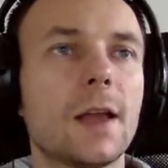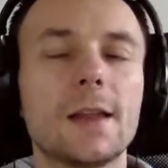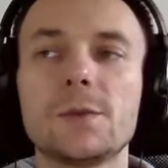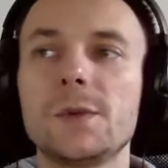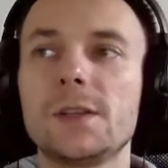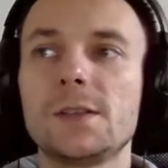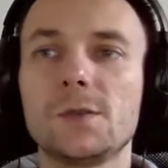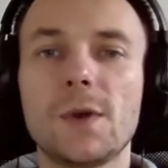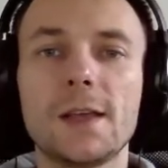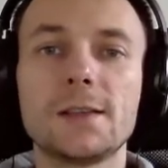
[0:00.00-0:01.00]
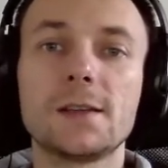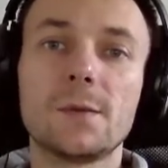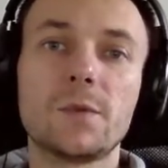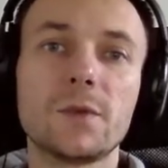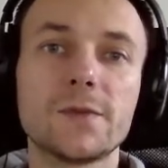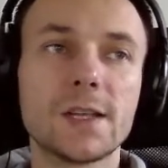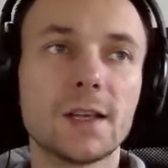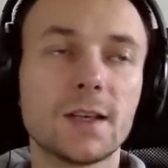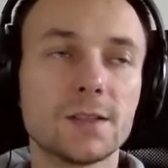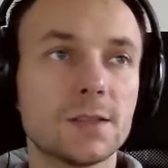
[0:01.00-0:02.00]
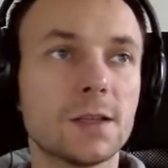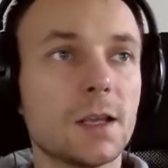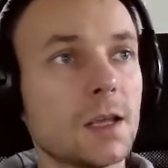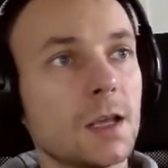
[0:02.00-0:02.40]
and we need to wait a couple of seconds